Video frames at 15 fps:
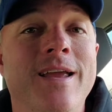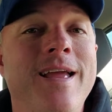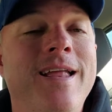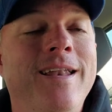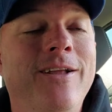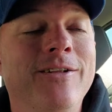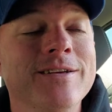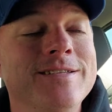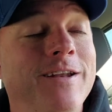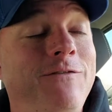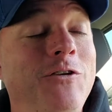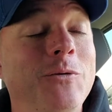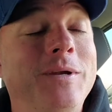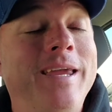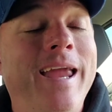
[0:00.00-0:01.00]
Now, listen, if you
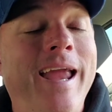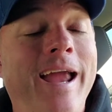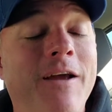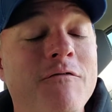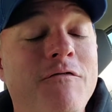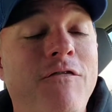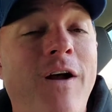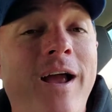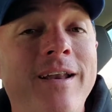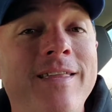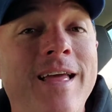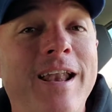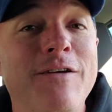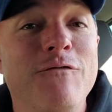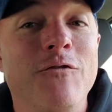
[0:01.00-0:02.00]
can't find that
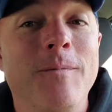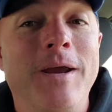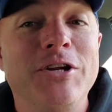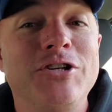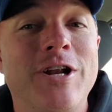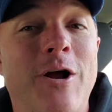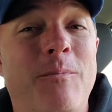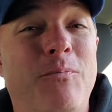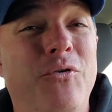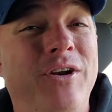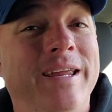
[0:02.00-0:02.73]
information out pretty